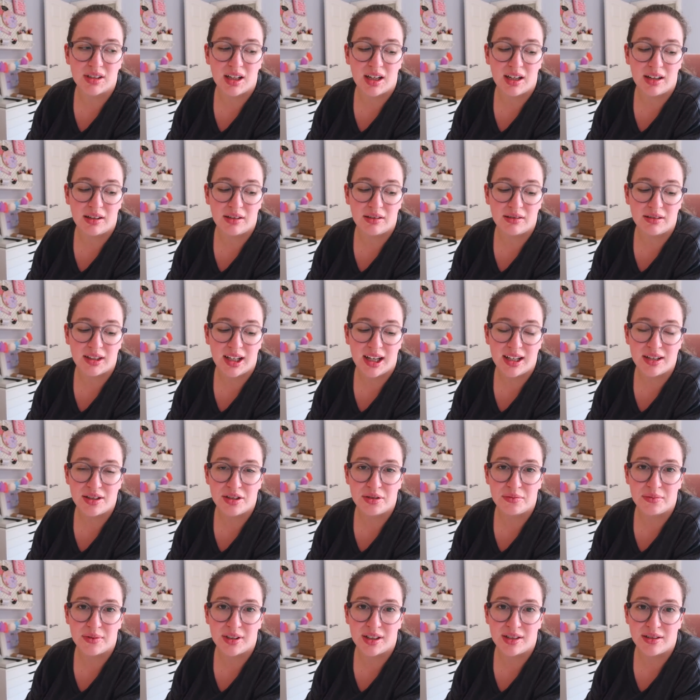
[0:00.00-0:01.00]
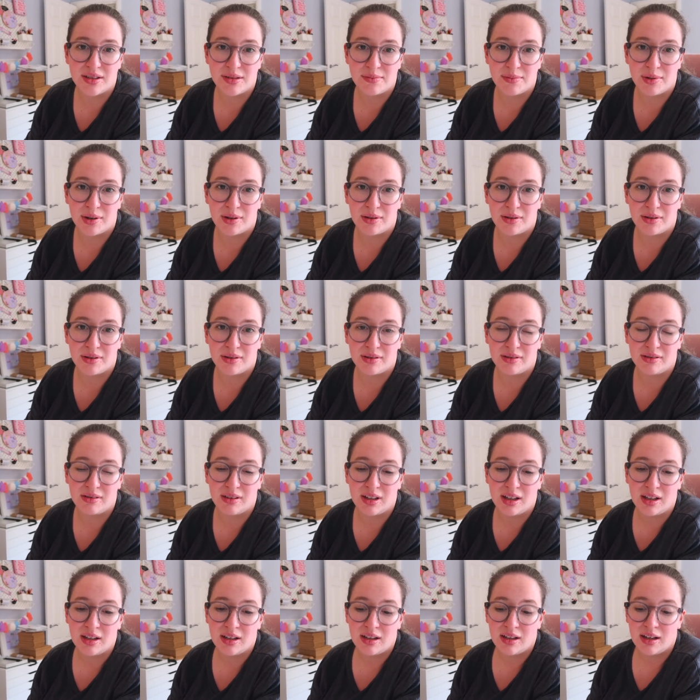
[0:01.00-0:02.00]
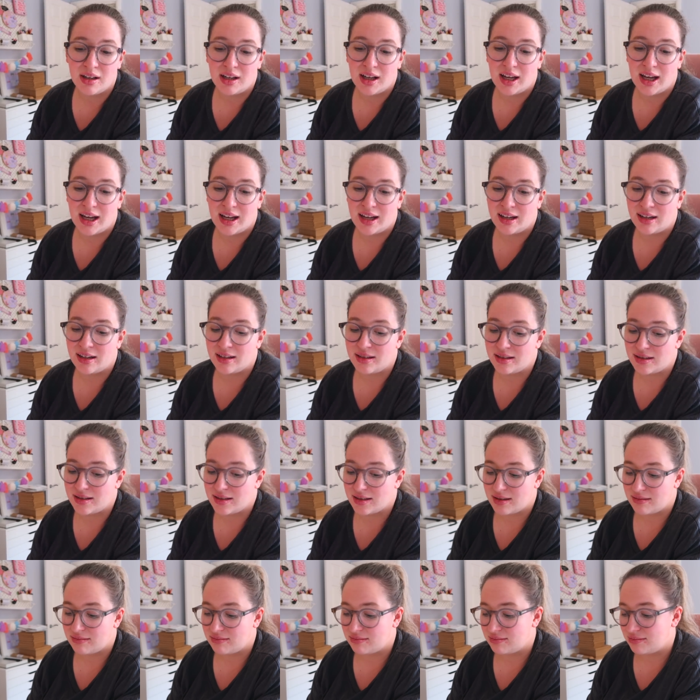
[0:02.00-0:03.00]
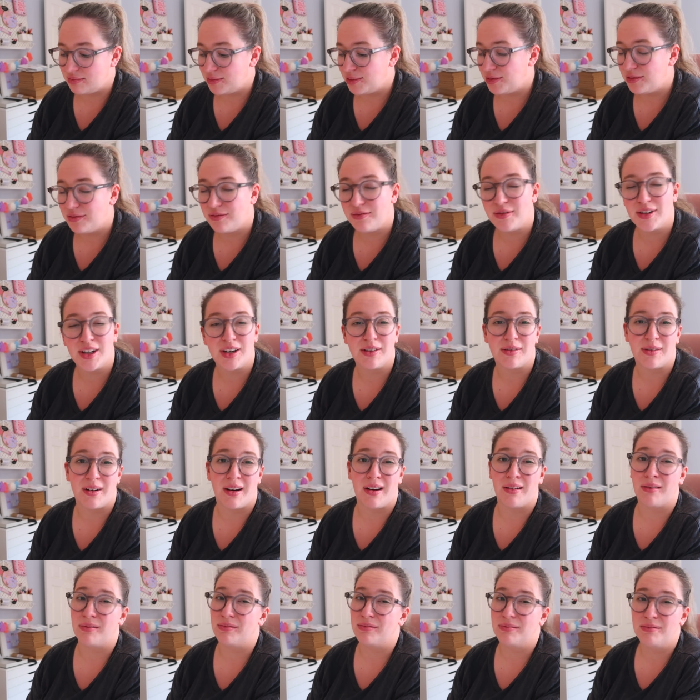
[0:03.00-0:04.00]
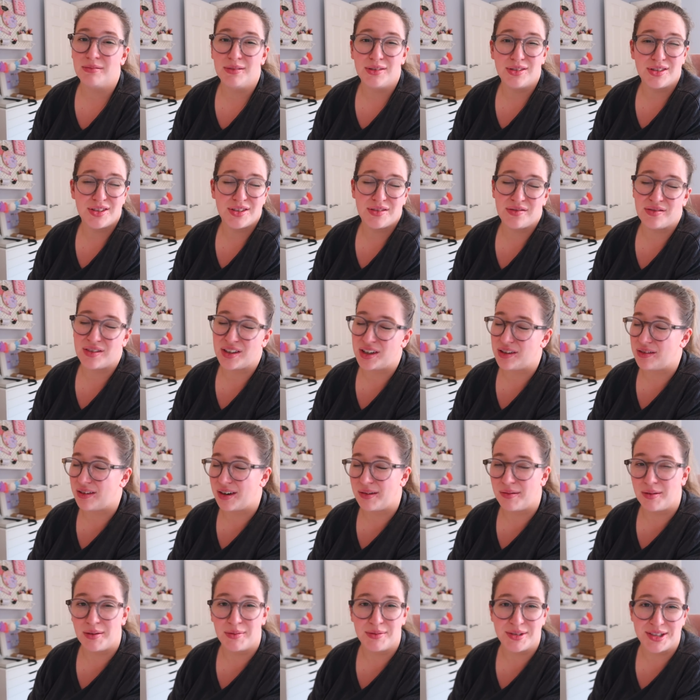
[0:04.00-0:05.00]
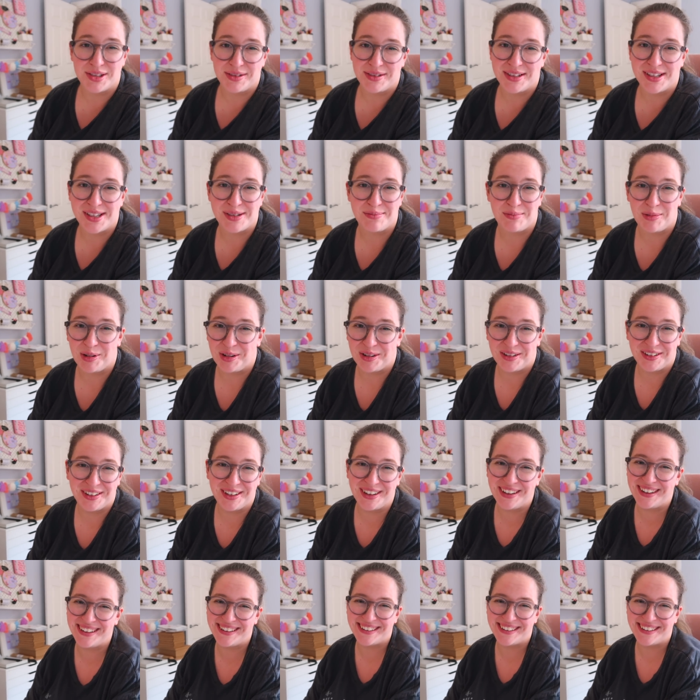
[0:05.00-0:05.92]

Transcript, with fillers: I'll catch up with you tomorrow and we'll figure out we'll just figure out what we're doing tomorrow